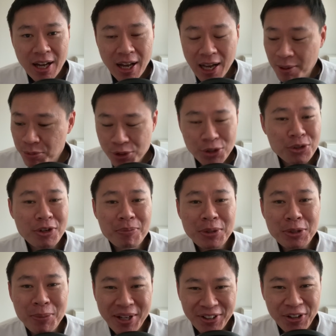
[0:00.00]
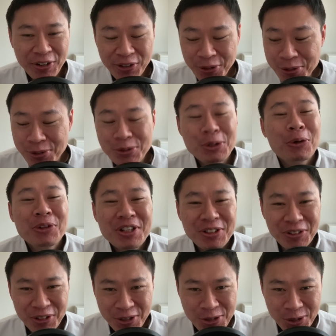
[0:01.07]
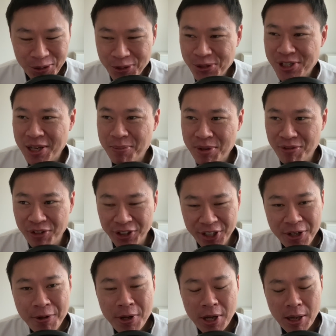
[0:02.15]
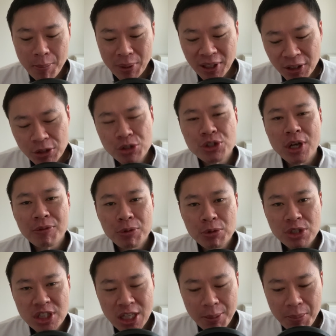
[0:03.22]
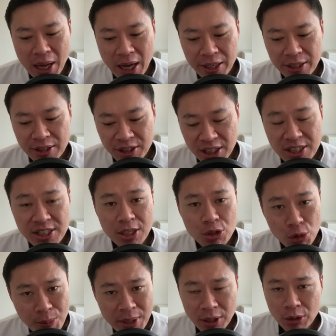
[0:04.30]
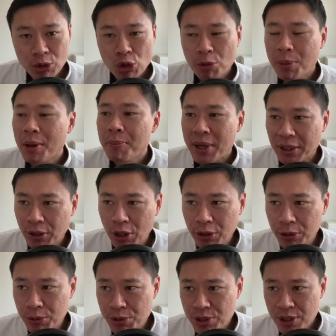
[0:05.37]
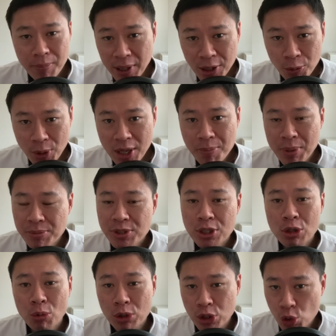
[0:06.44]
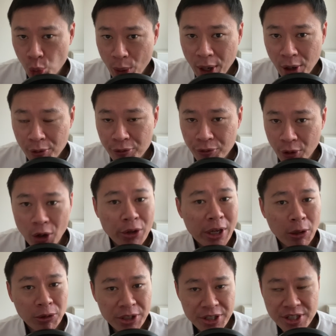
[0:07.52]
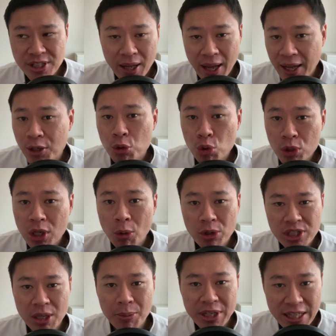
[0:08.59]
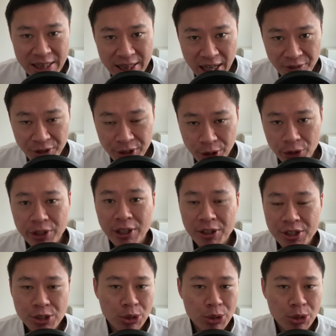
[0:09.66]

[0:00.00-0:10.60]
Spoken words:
I'm sure you've been to McDonald's, no need to introduce them a bit further, but I'd like to share with you some other things that you may not know about McDonald's. By the way, PepsiCo was 12 on our list, and Google was number 11 on our list.